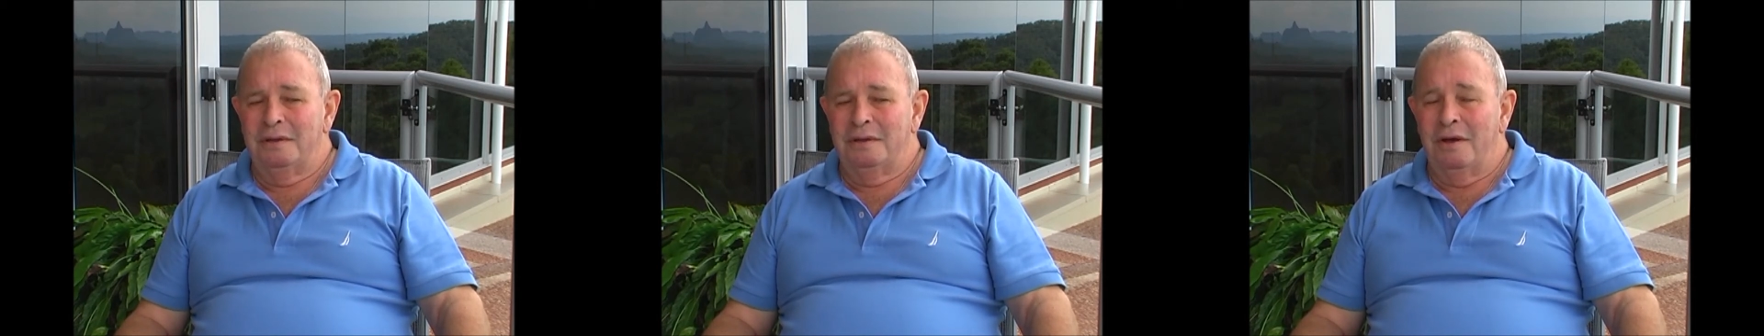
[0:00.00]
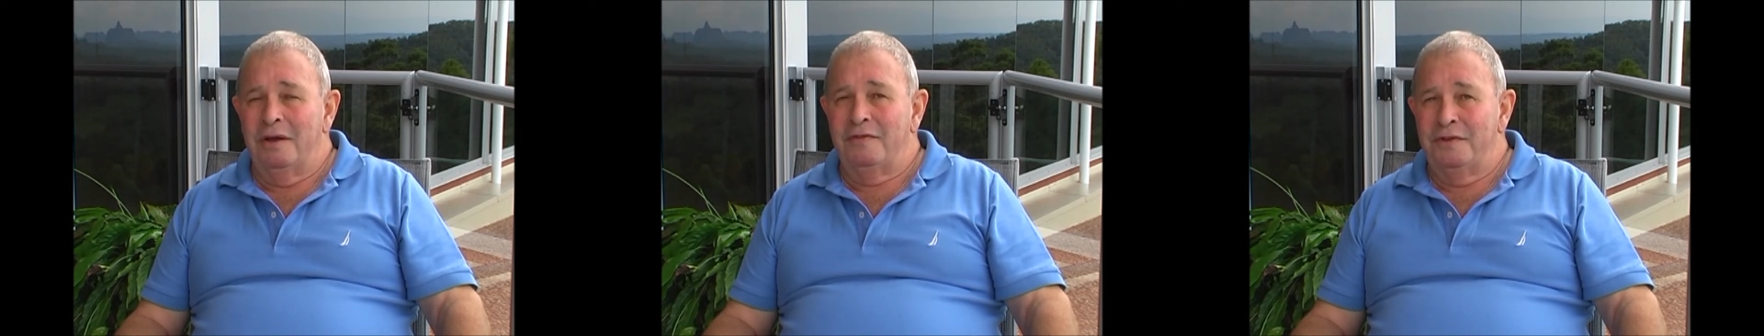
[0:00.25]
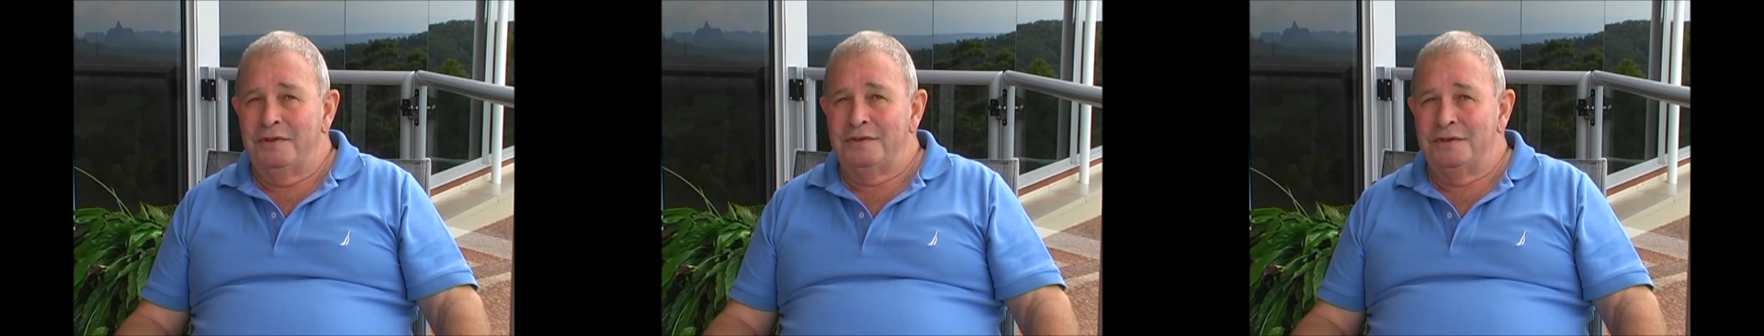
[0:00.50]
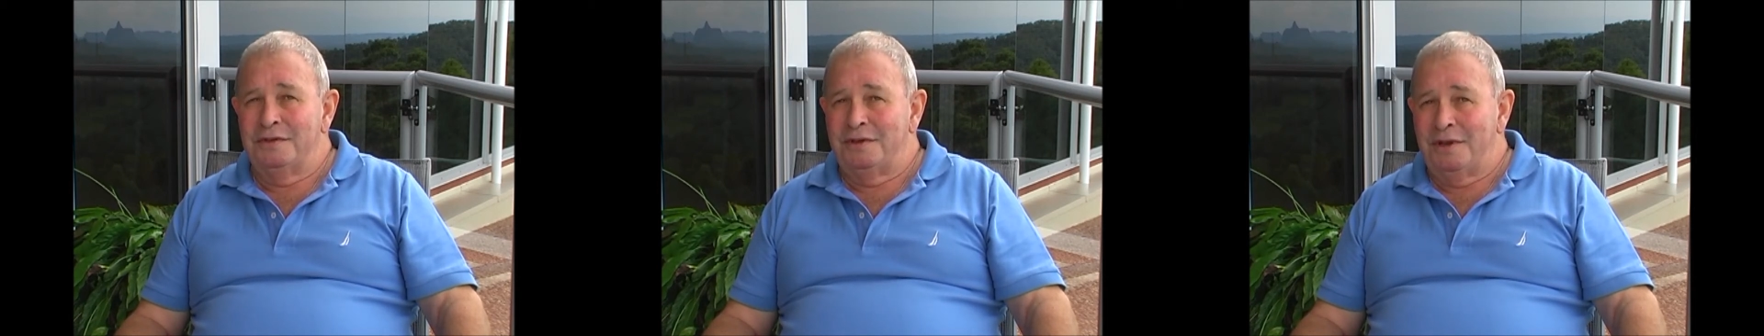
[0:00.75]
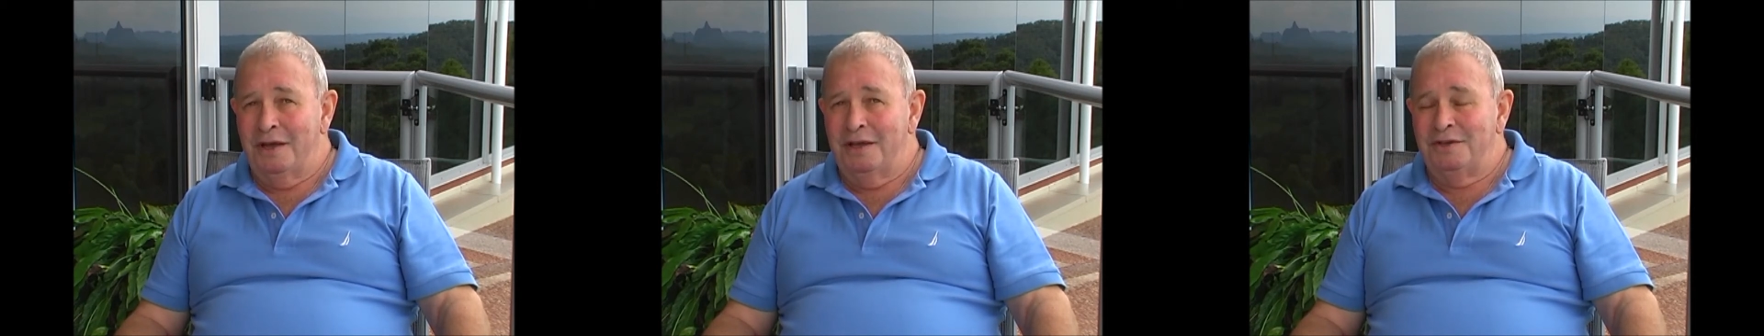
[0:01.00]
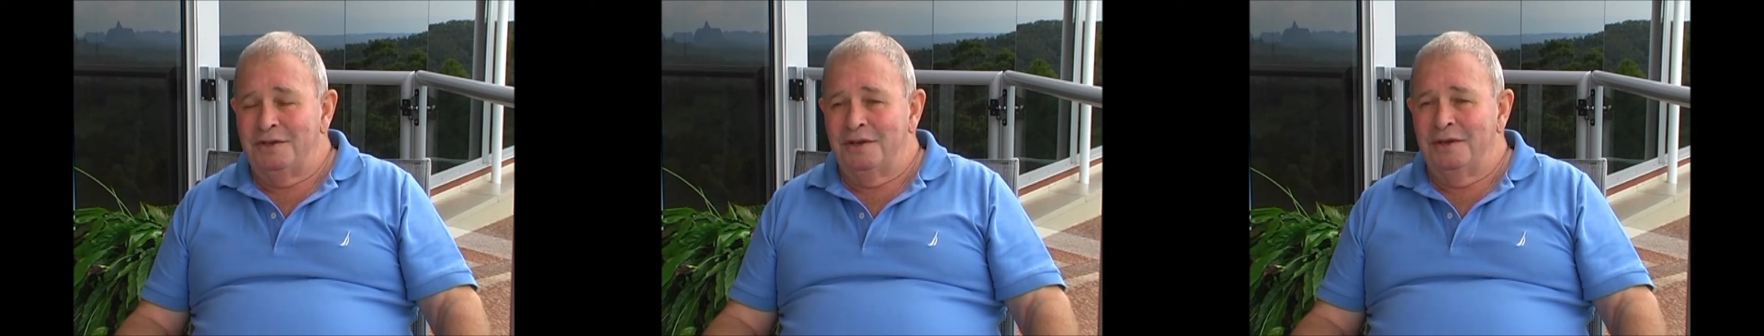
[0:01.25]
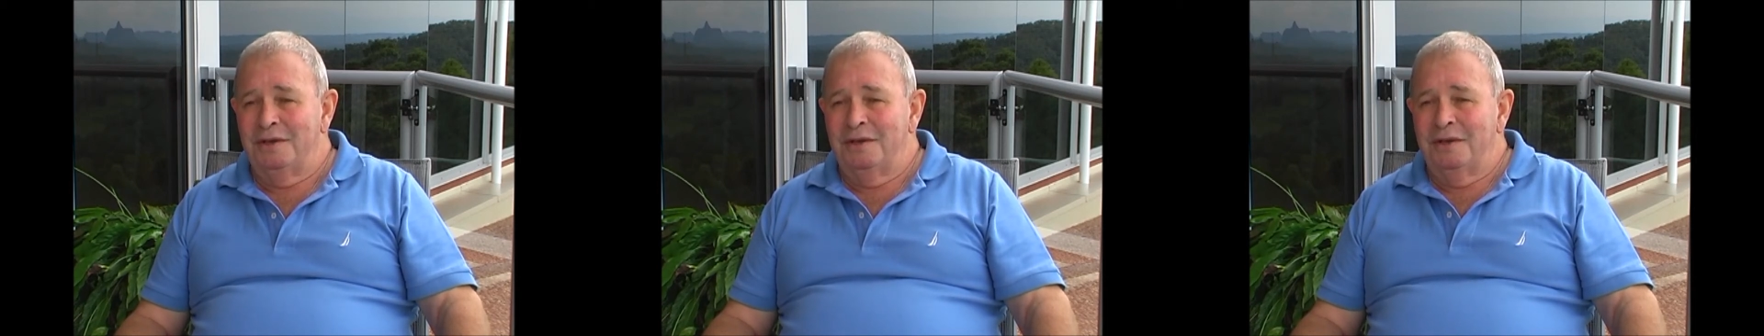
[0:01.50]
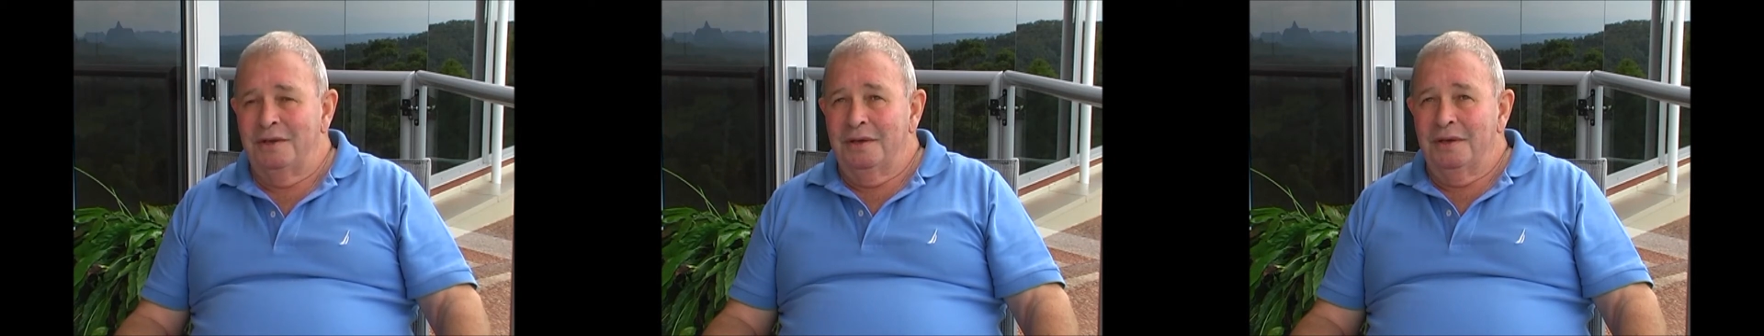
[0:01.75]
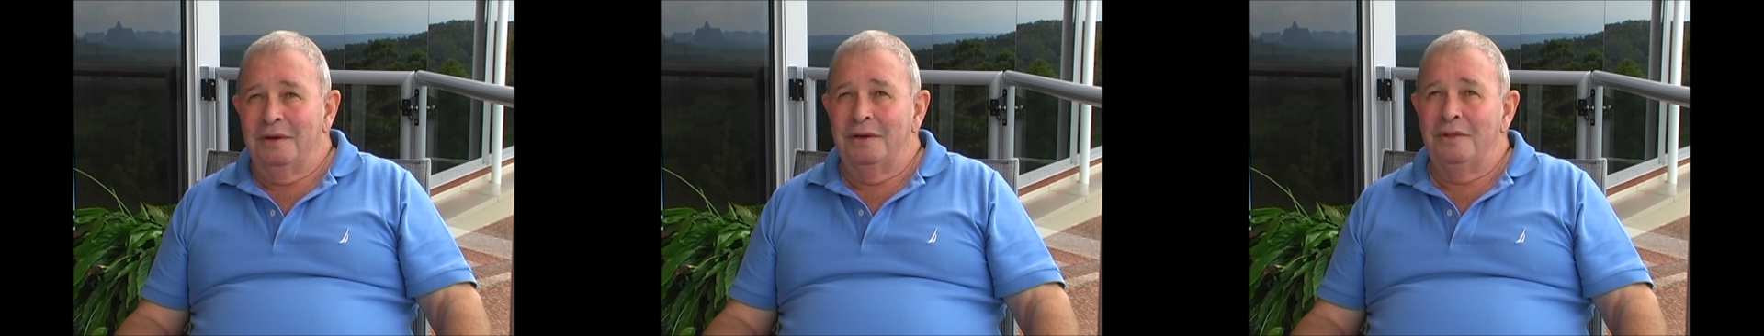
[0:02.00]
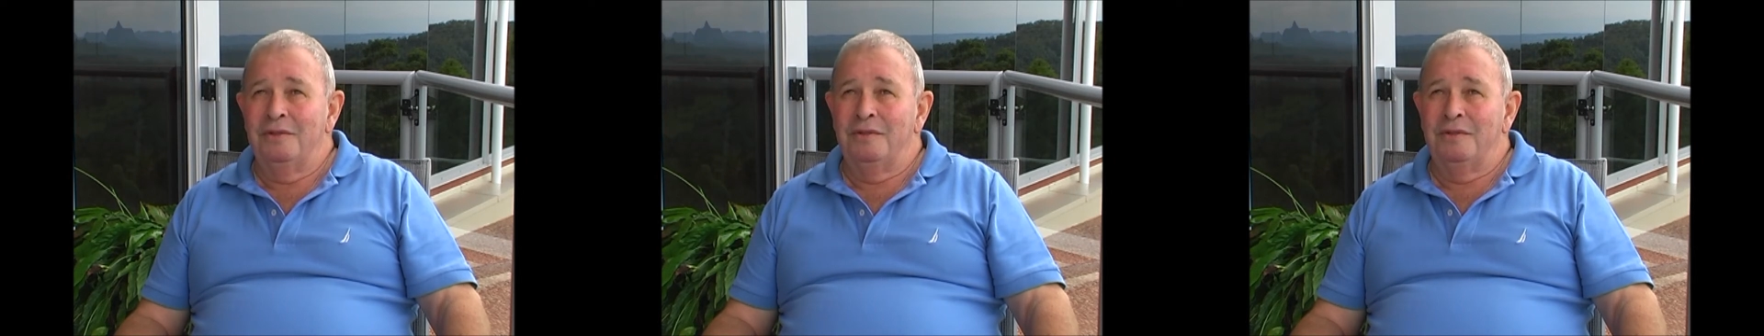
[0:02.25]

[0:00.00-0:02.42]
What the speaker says: life is in danger, I didn't